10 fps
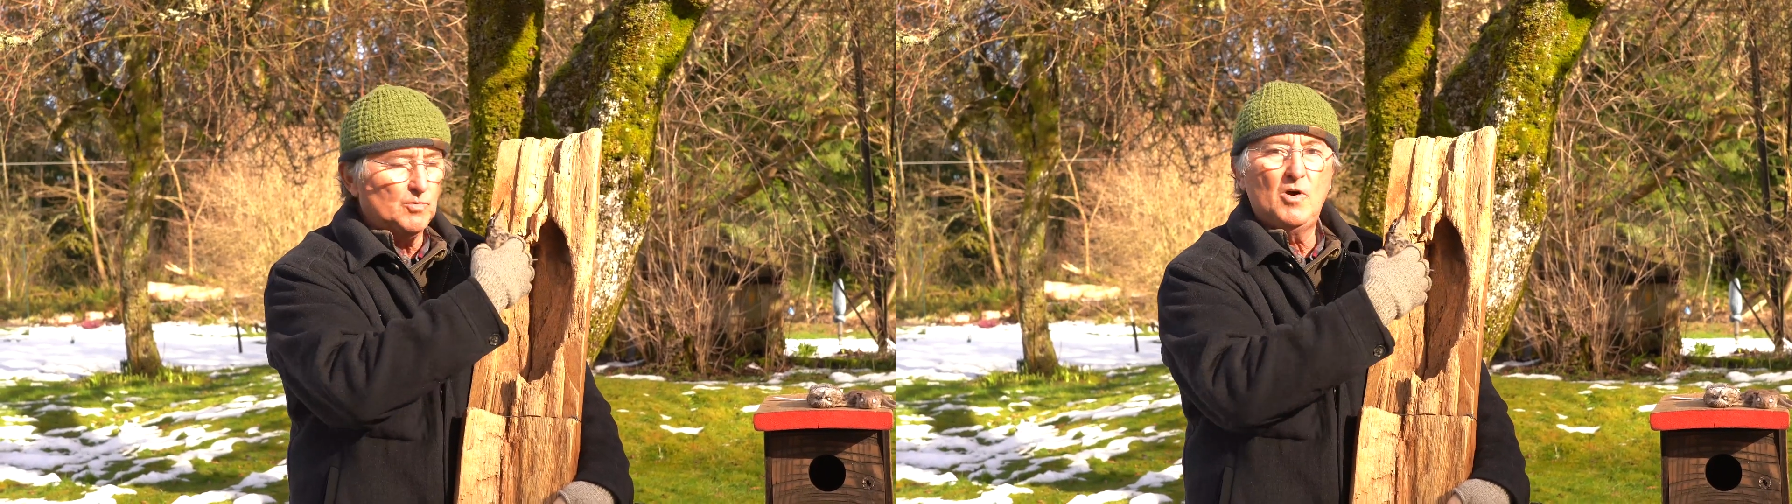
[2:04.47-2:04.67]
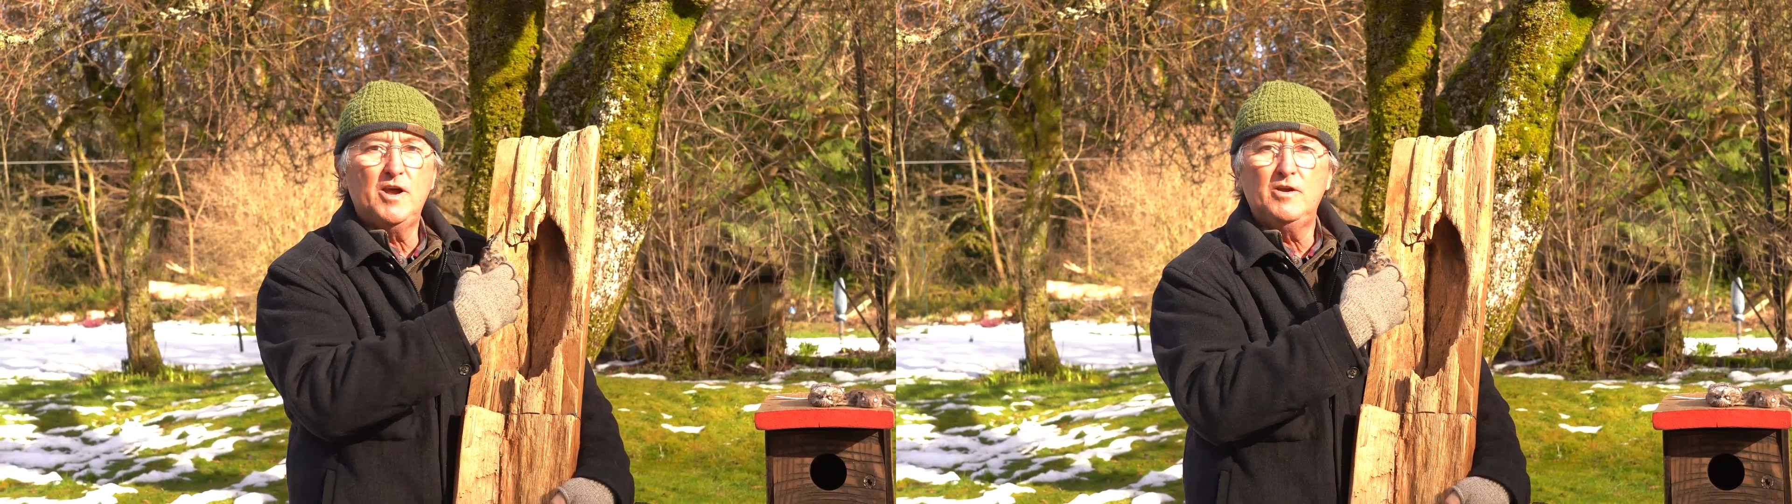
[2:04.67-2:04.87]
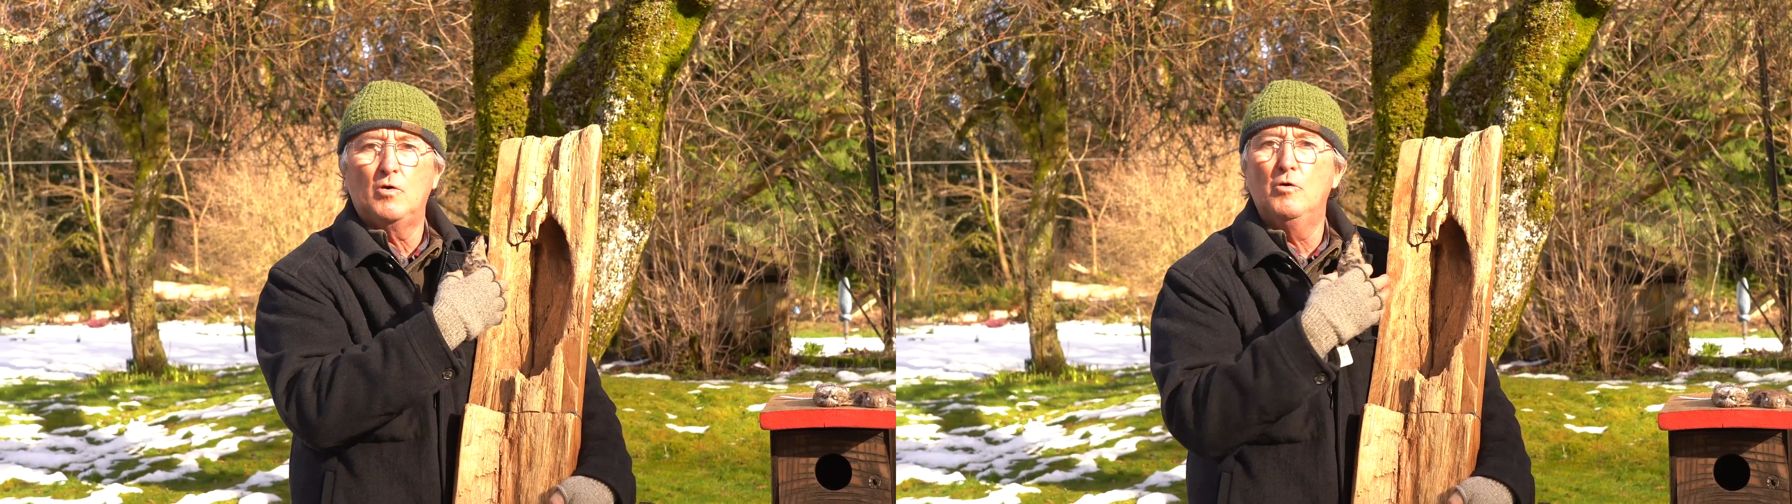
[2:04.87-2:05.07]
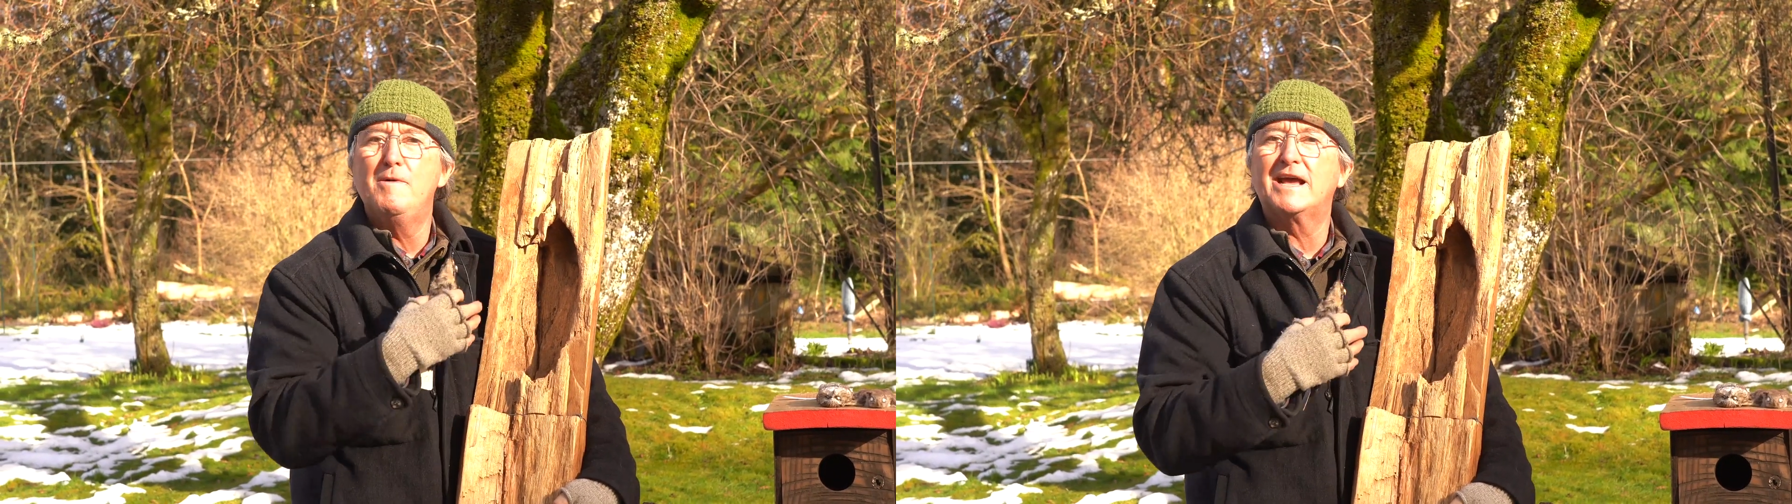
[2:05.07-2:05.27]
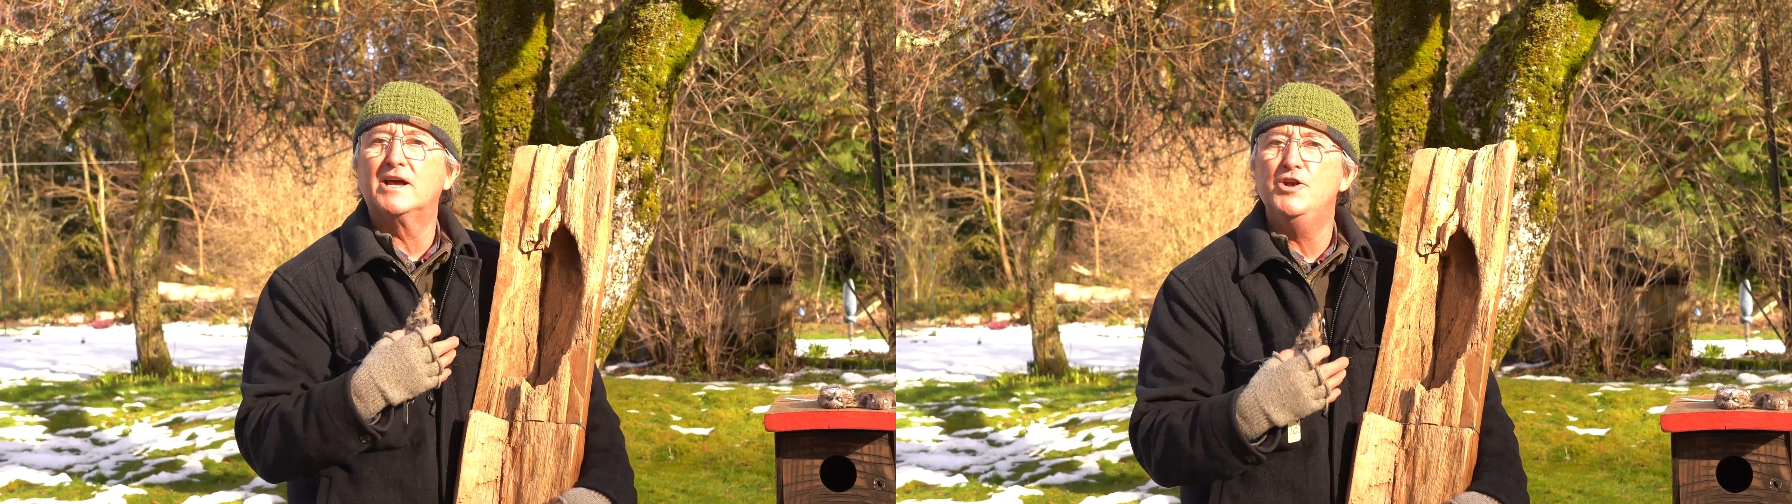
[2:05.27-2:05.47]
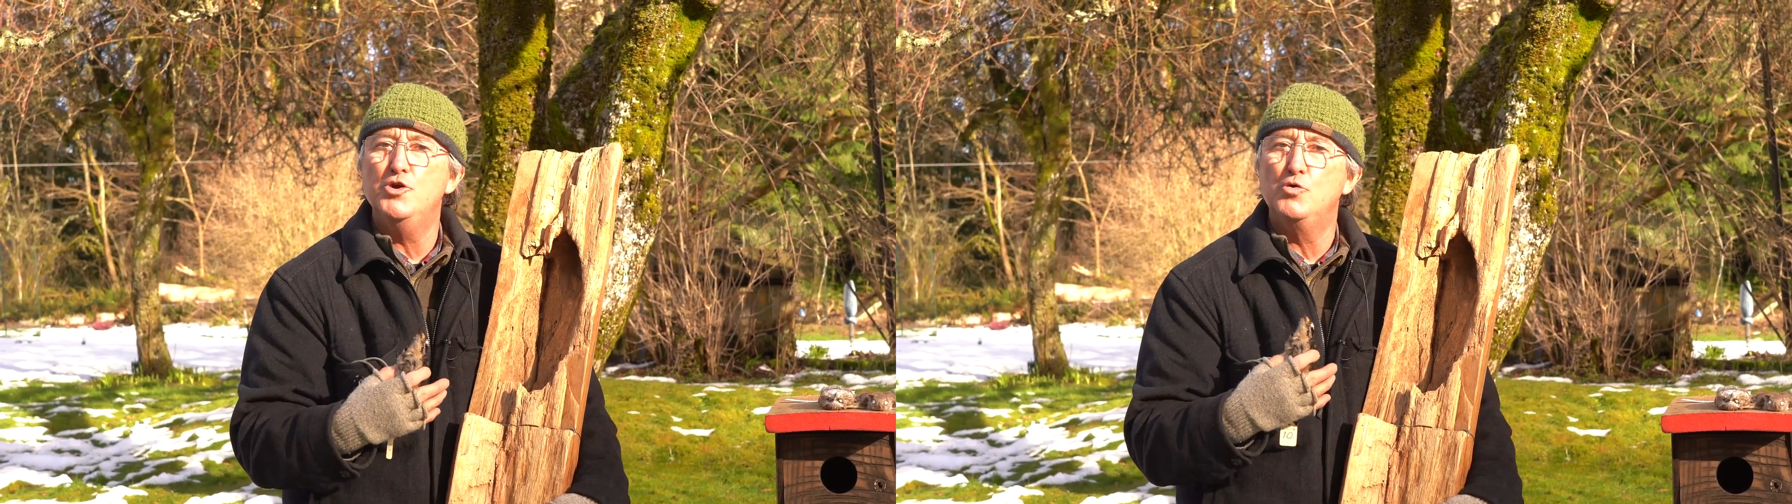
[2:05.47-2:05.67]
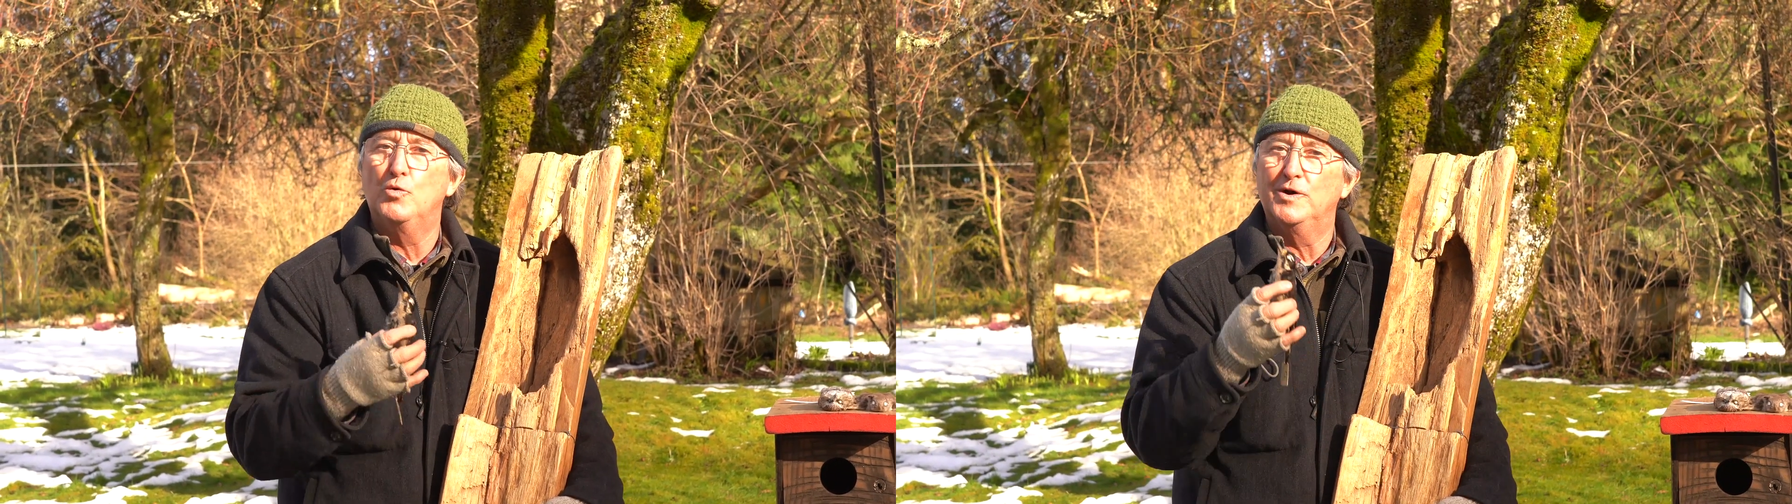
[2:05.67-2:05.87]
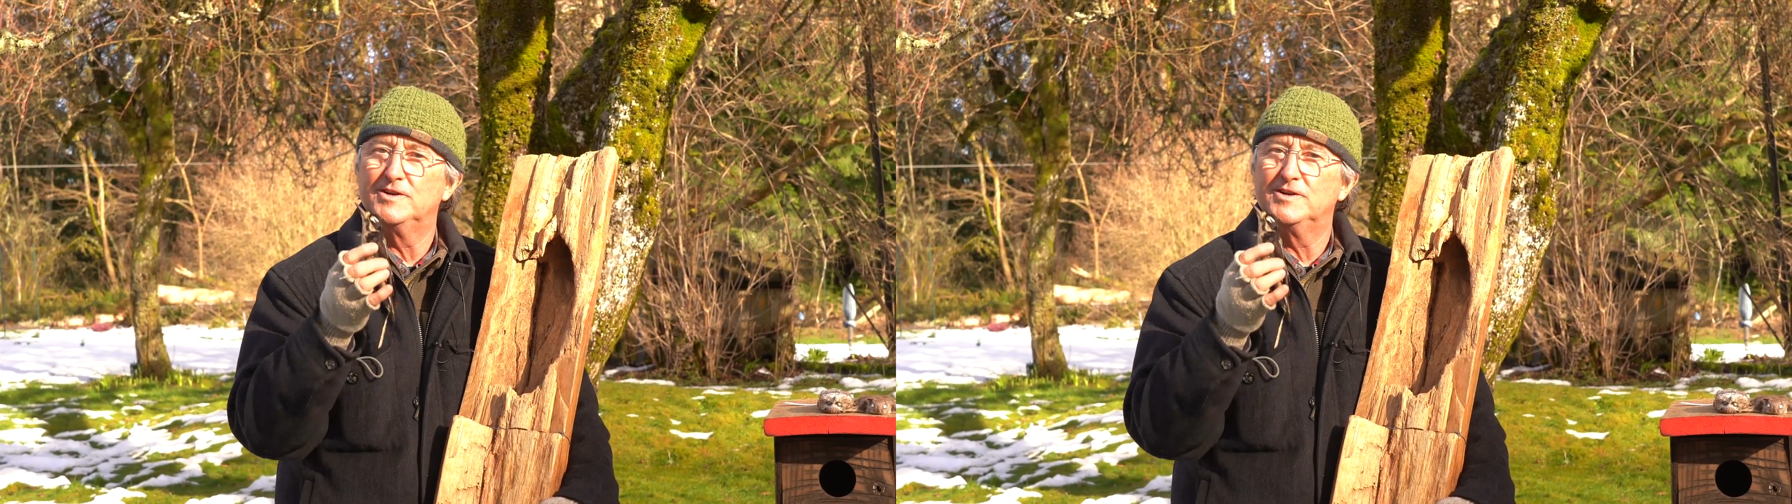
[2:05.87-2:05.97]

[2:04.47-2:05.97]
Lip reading: one or make a new one.